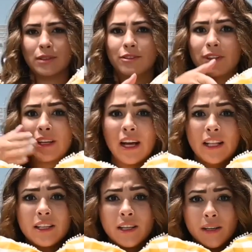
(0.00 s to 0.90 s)
different
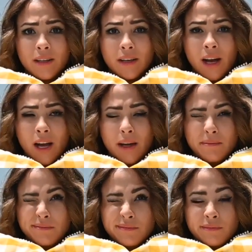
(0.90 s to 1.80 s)
color
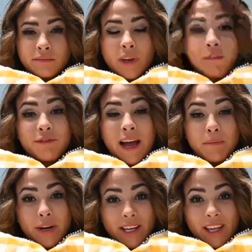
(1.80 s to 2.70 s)

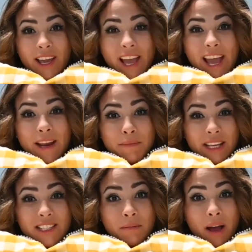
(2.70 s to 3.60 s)
fabric and
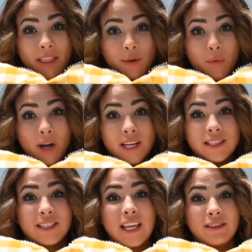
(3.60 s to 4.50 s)
make some other
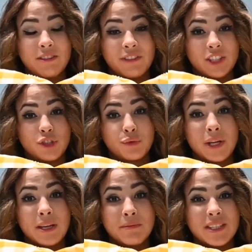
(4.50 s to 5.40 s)
ones, get different
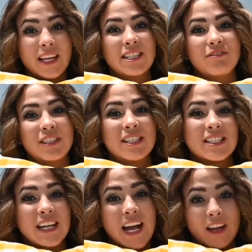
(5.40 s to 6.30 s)
trims, like different
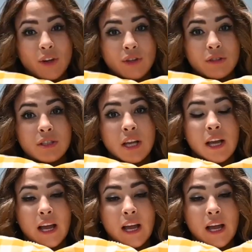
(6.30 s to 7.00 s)
styles,